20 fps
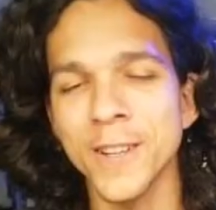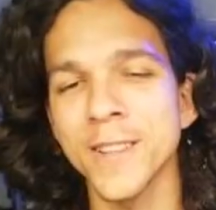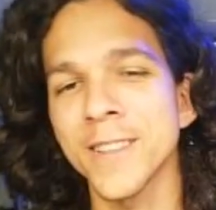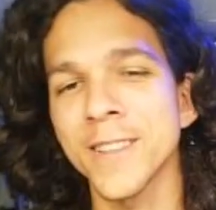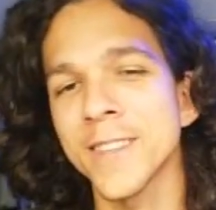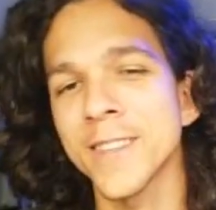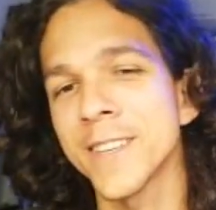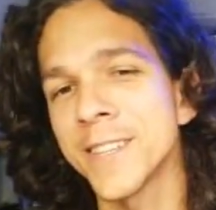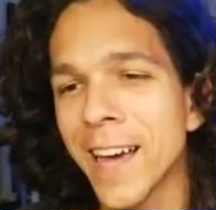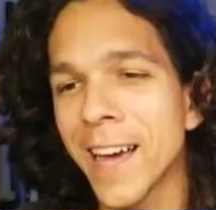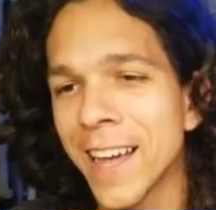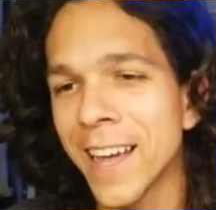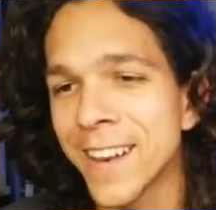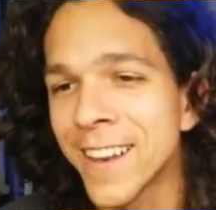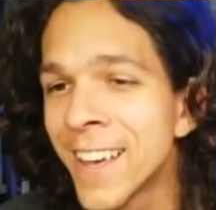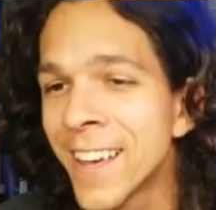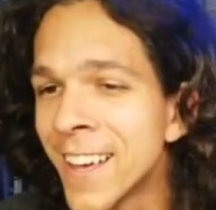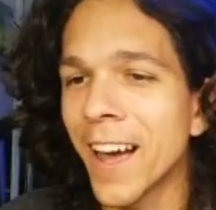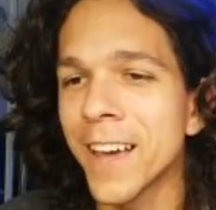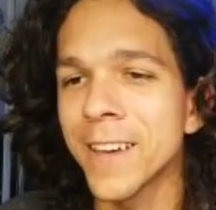I
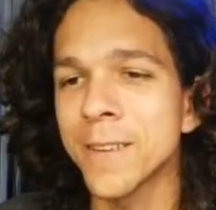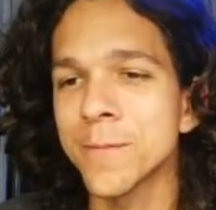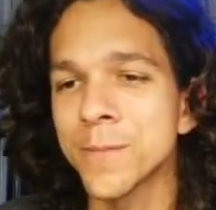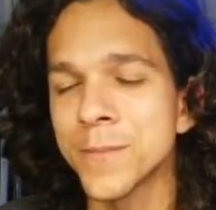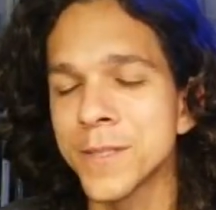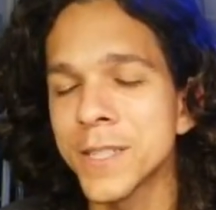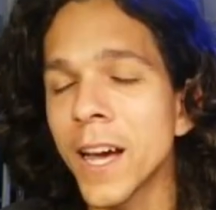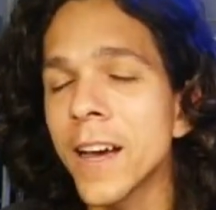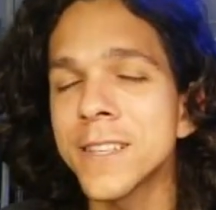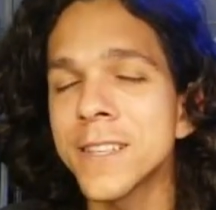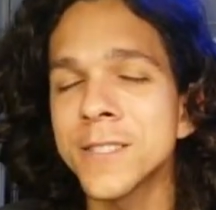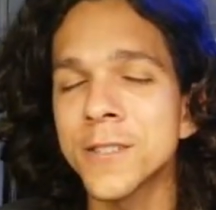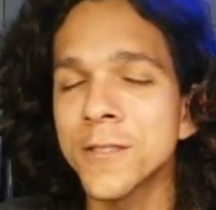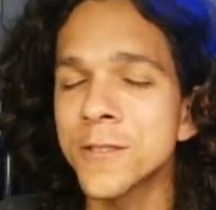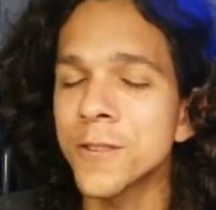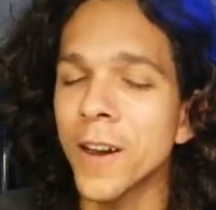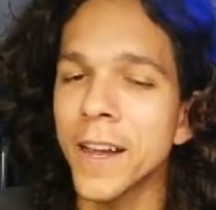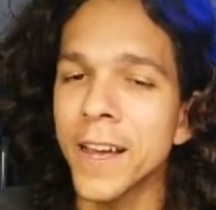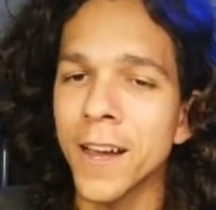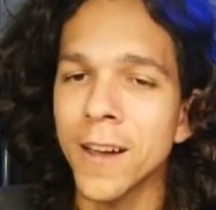am dying to try
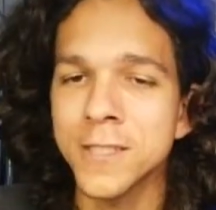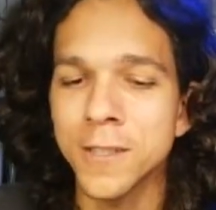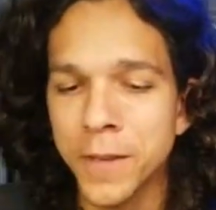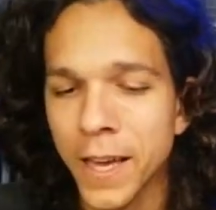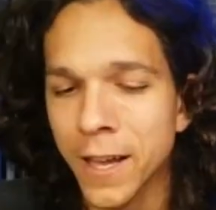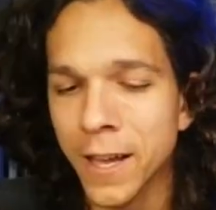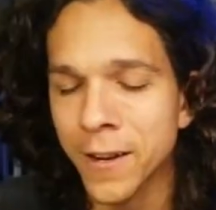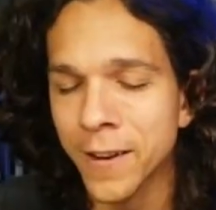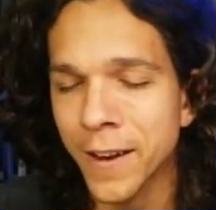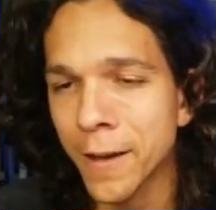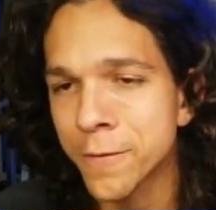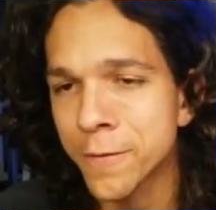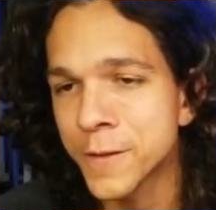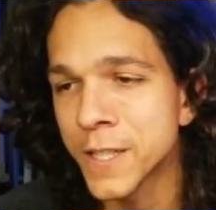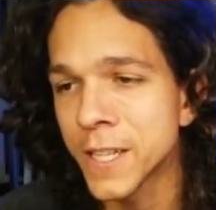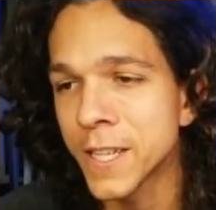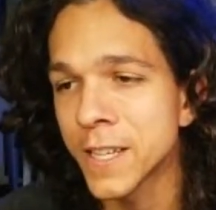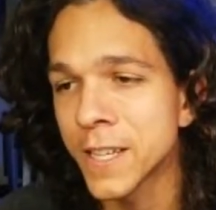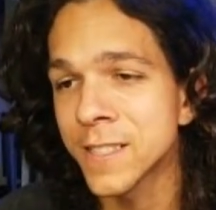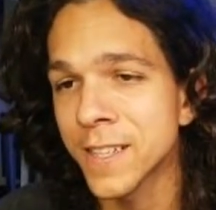out some Canon
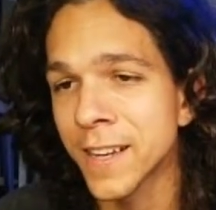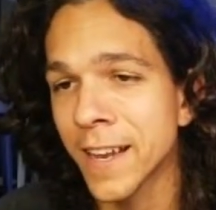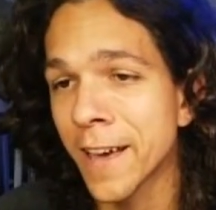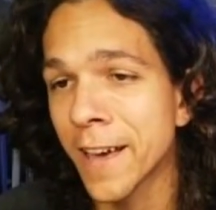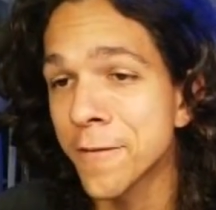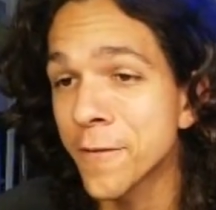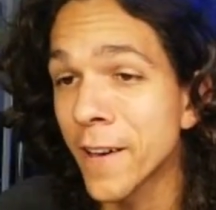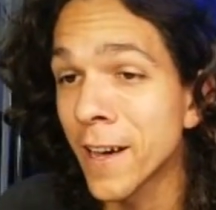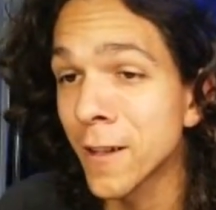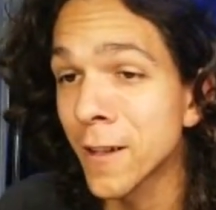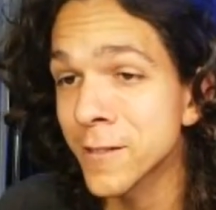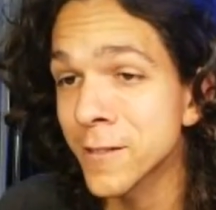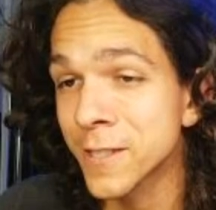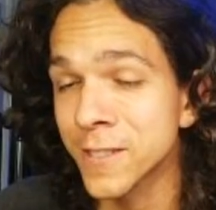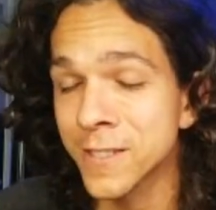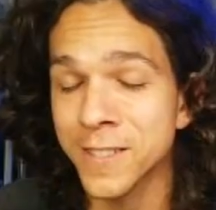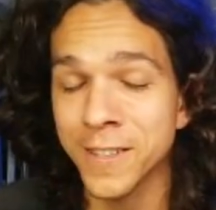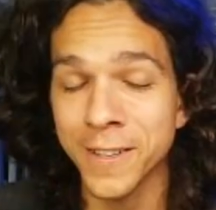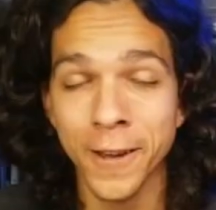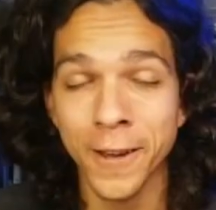FDs and FLs
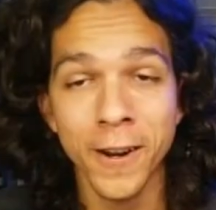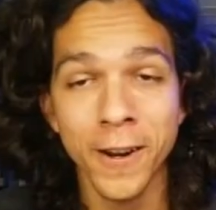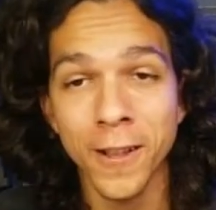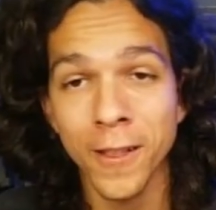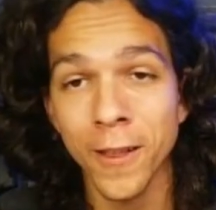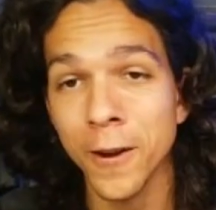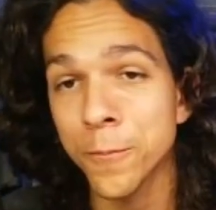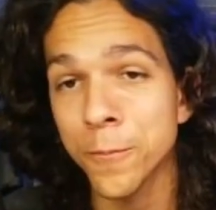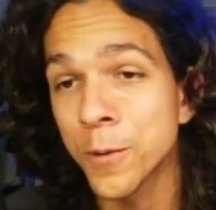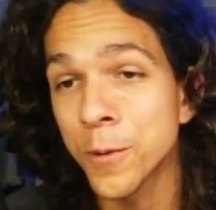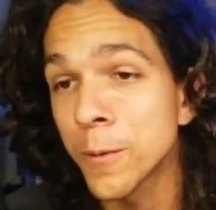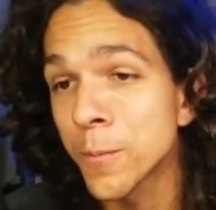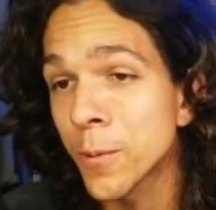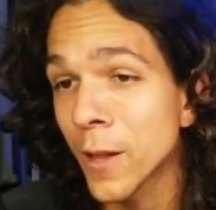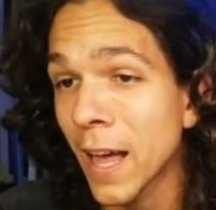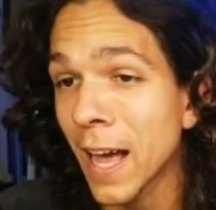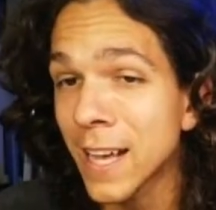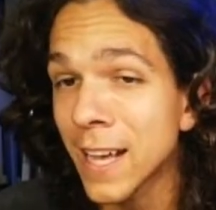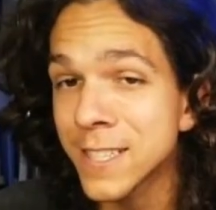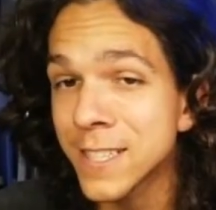because I got a lot of people
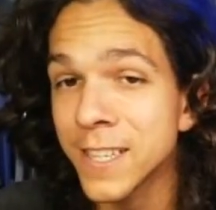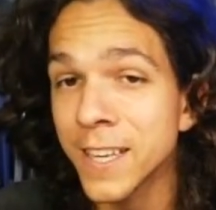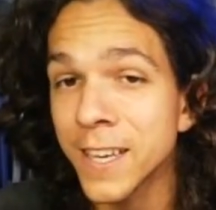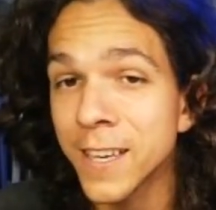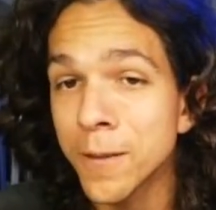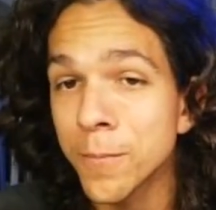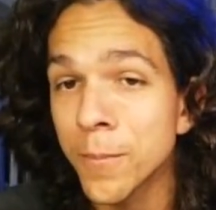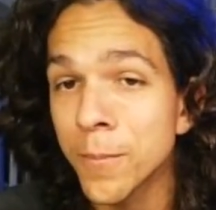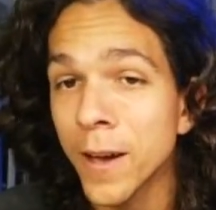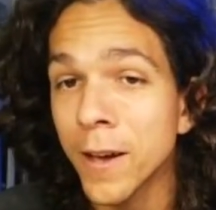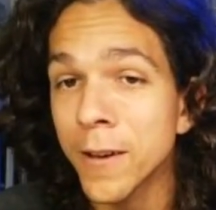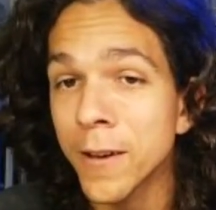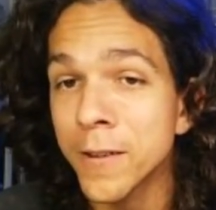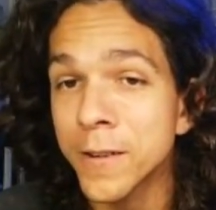asking about them.